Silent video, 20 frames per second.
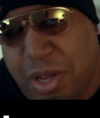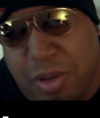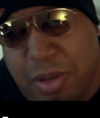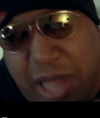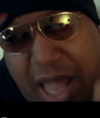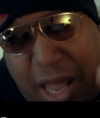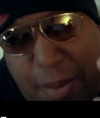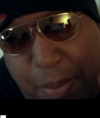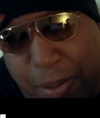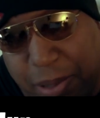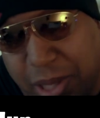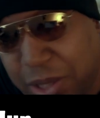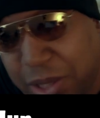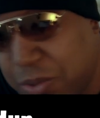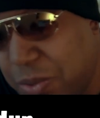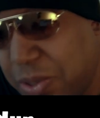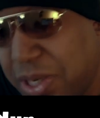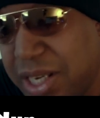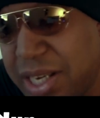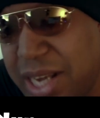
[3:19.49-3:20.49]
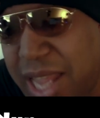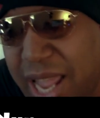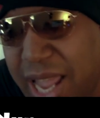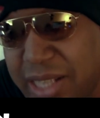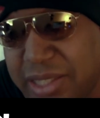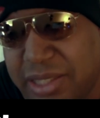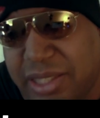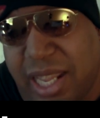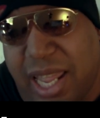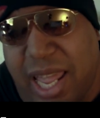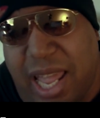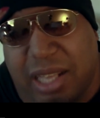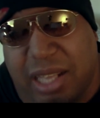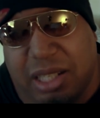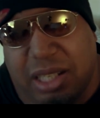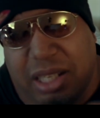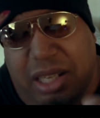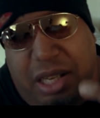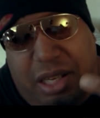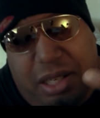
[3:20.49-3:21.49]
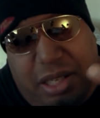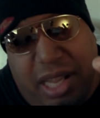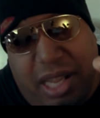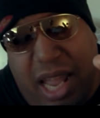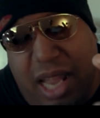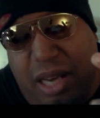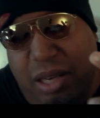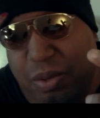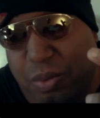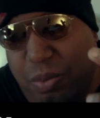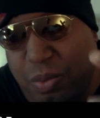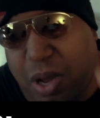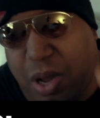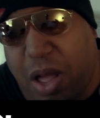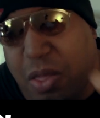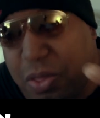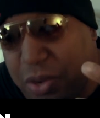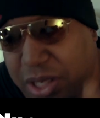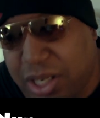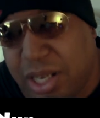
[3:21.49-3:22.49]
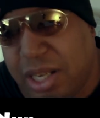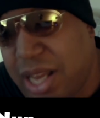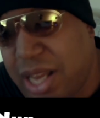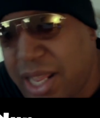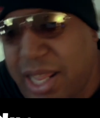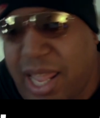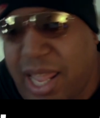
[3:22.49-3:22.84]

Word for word: They had political connects. They had they had other connect,